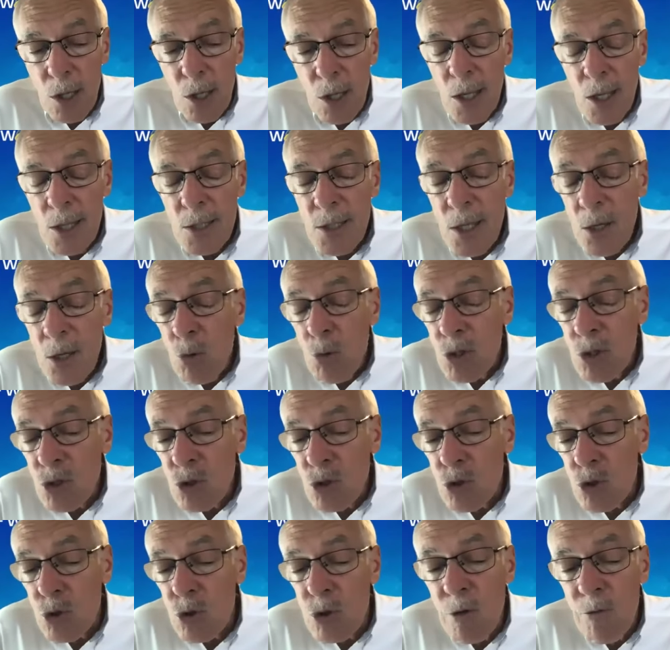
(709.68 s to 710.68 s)
And then it wasn't
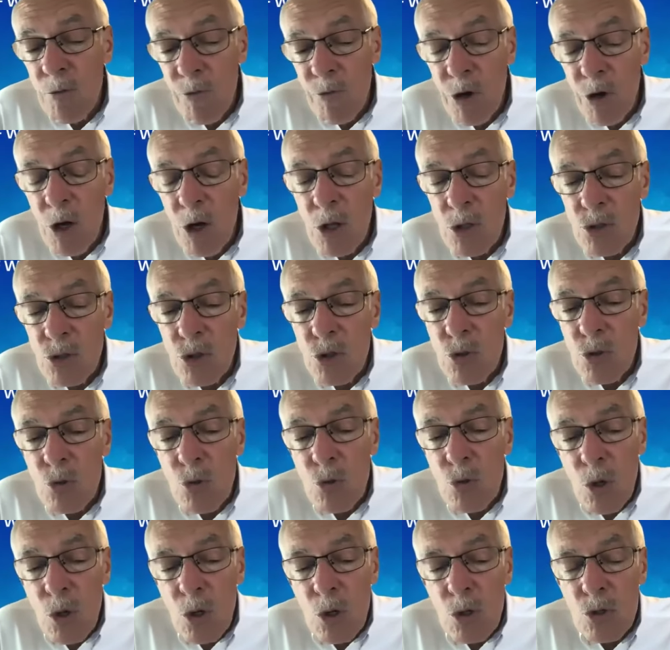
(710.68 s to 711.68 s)
too difficult to
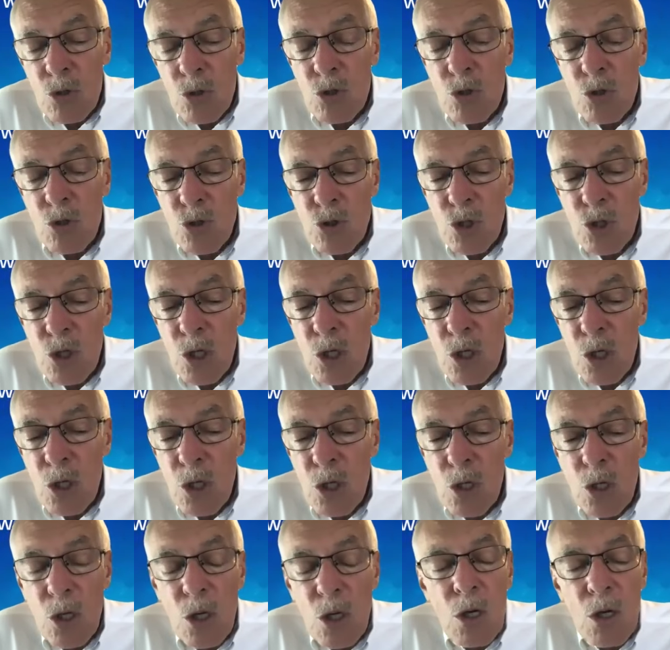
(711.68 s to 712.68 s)

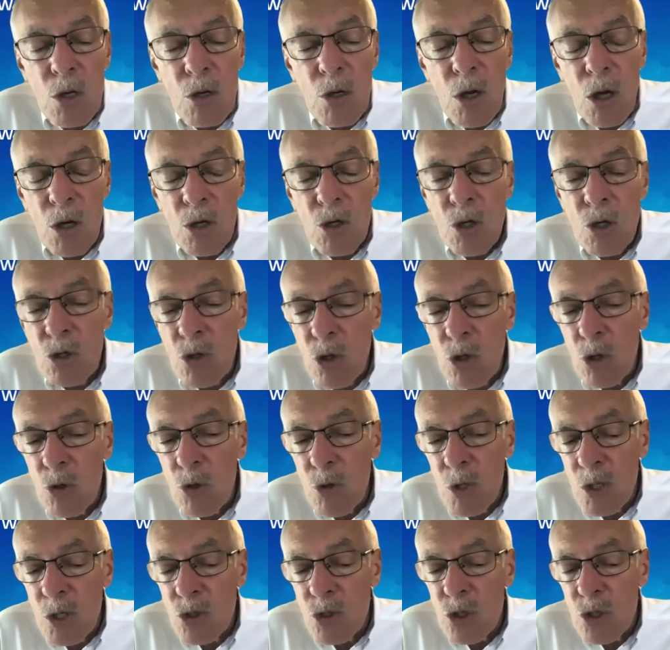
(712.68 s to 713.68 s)
see a
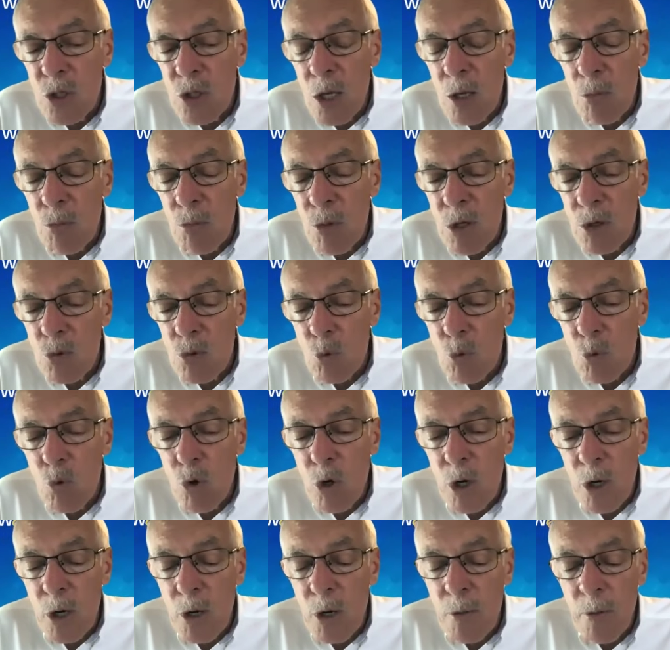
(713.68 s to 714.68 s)
concluding statement
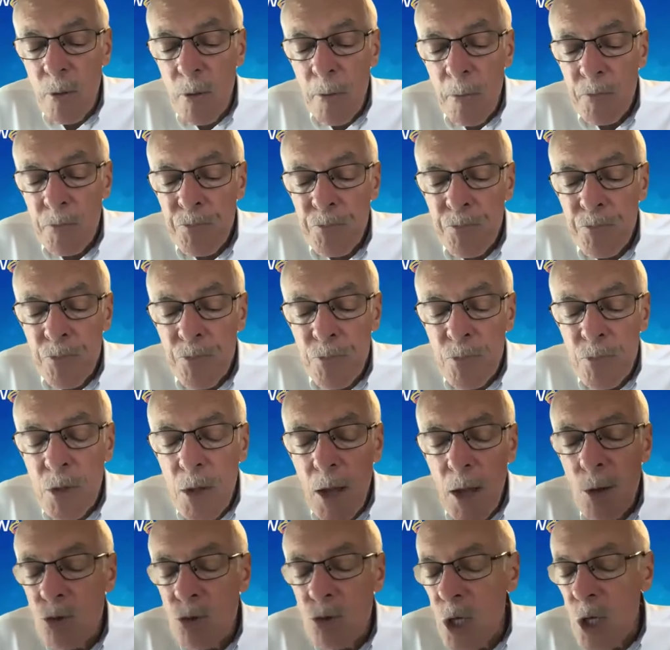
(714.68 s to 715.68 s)
where
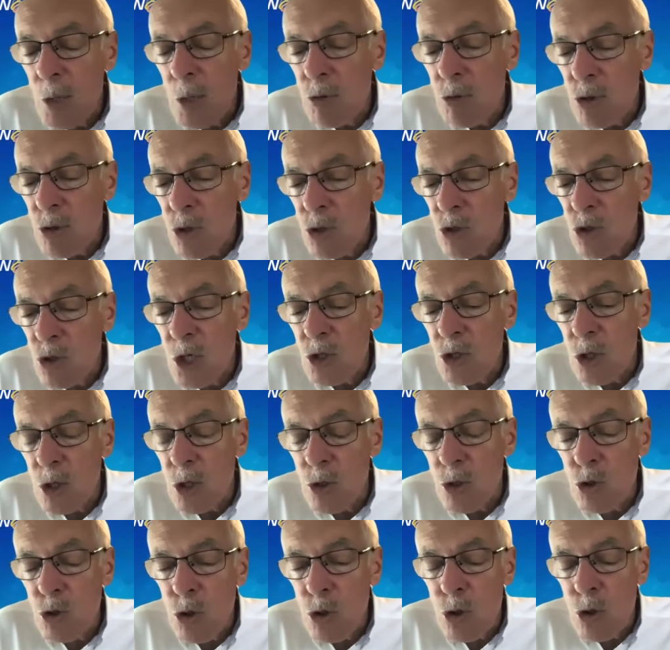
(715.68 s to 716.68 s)
I was able to simply
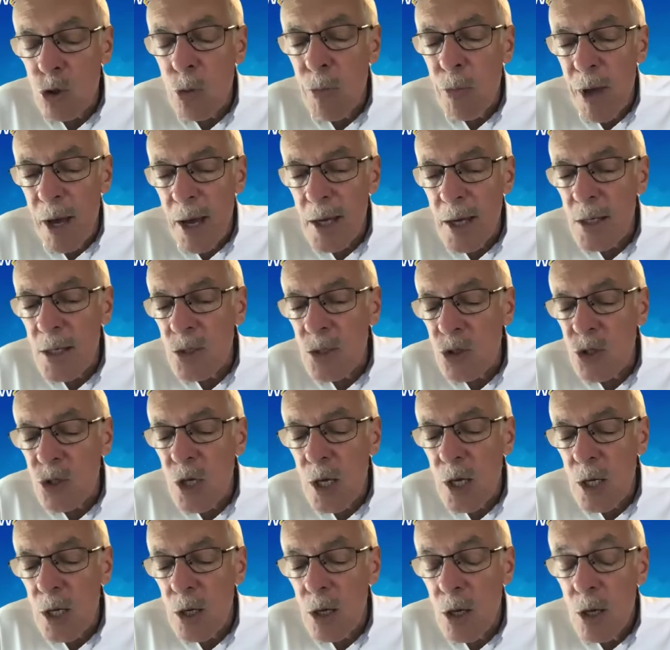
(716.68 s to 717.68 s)
circle back and
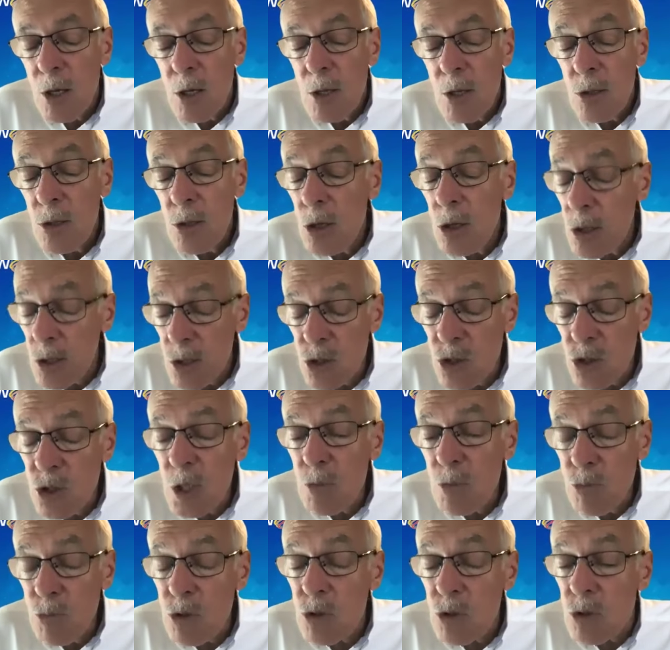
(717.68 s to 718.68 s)
say, look, this
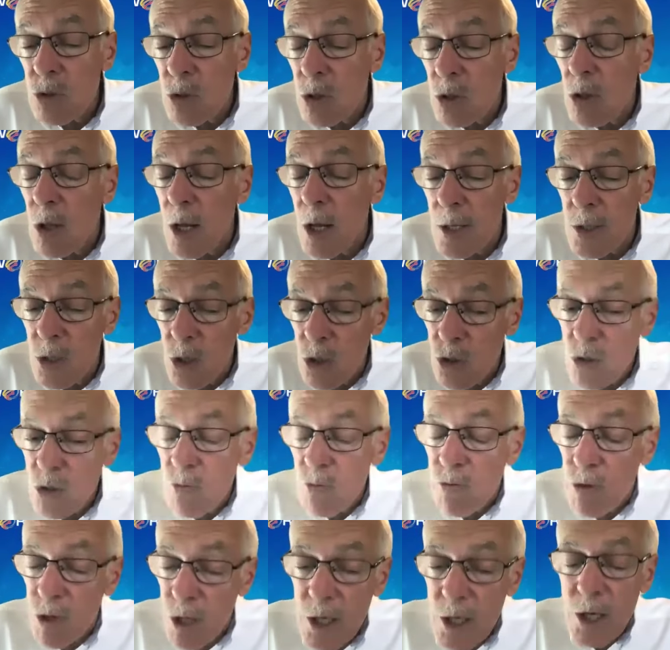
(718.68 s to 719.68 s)
seems like there's a
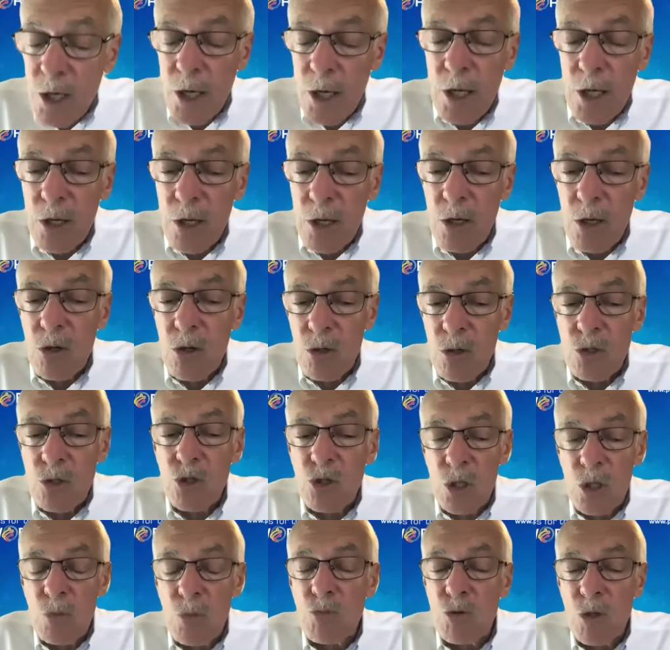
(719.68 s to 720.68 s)
validity here. It
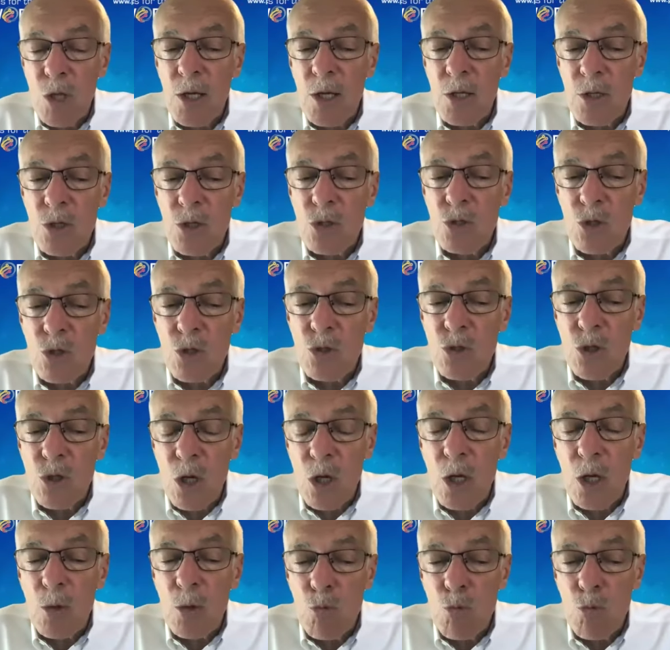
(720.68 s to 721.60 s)
seems like this is a